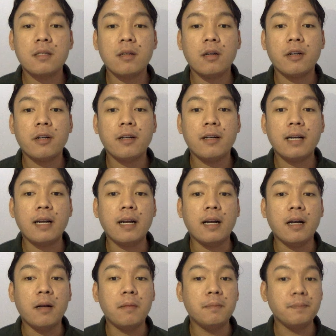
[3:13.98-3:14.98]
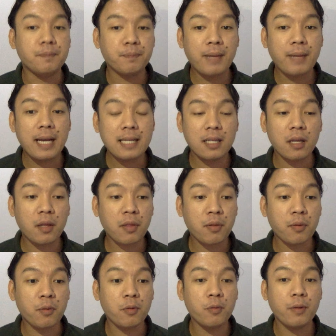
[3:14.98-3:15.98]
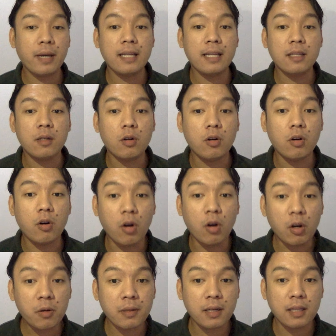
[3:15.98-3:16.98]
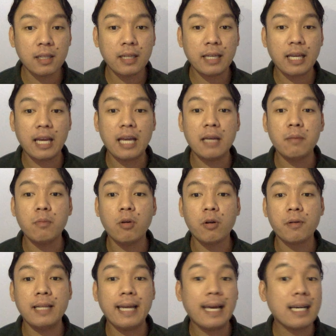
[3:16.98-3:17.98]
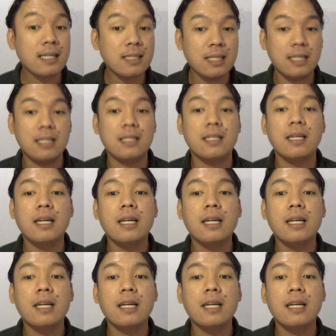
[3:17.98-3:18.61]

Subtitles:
are passing through an oral aboral axis.